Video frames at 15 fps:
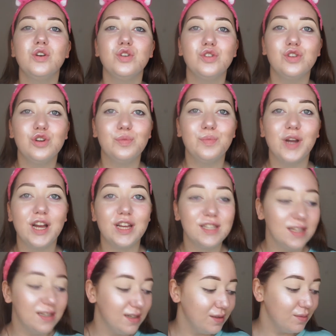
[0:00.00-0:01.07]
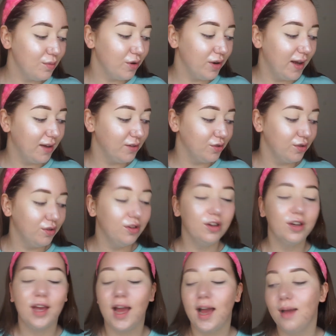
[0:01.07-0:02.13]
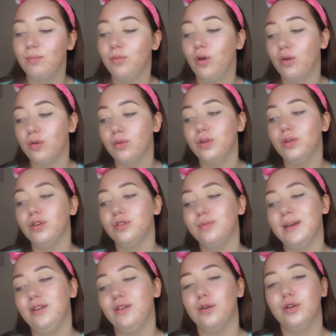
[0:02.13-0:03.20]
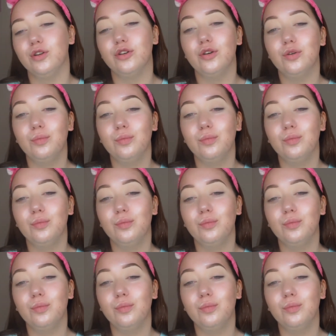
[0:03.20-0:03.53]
So because this is a more natural look, I'm not going to use my usual